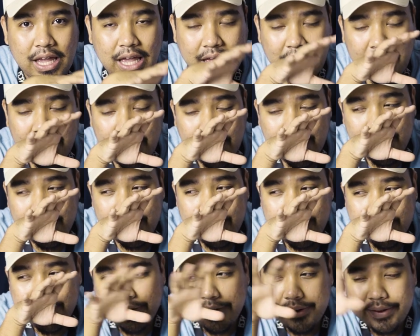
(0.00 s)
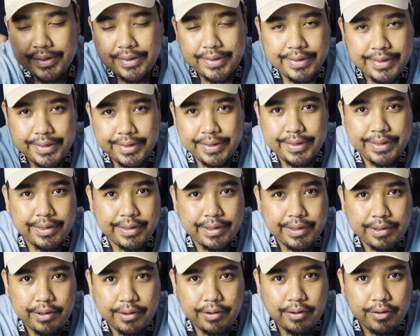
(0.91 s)
and
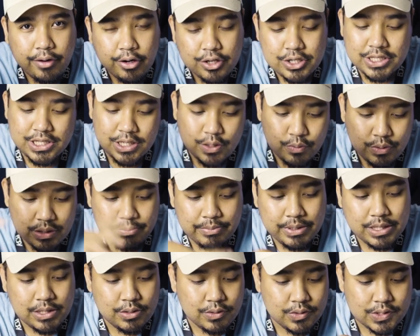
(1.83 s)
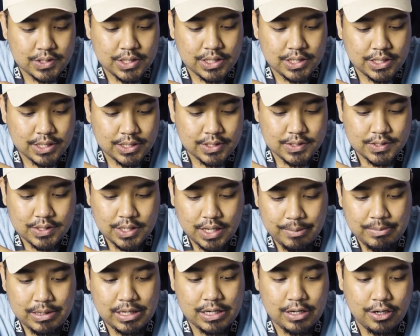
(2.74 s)
he or she will be using this
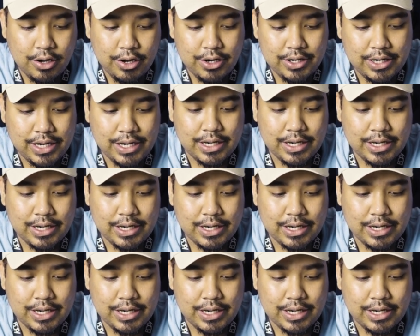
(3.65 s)
a lot,